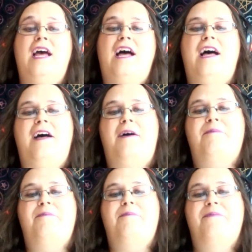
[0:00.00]

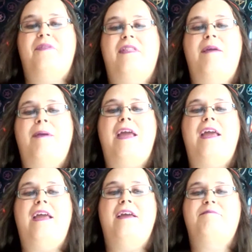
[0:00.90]
Um, they
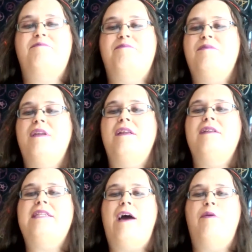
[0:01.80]
may
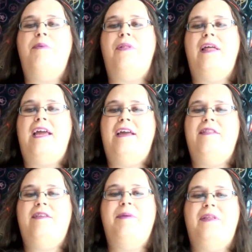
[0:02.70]
downplay
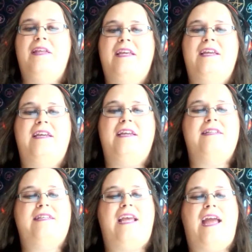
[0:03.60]
the
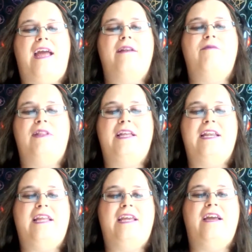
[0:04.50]
abilities and
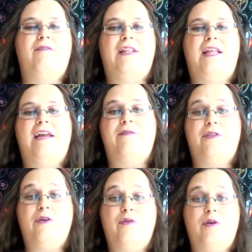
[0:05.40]
validity of a lot of
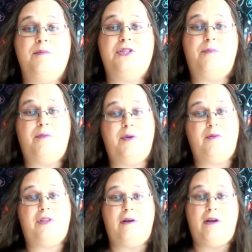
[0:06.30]
other groups to
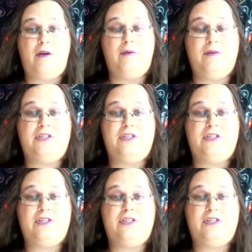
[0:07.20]
promote their own.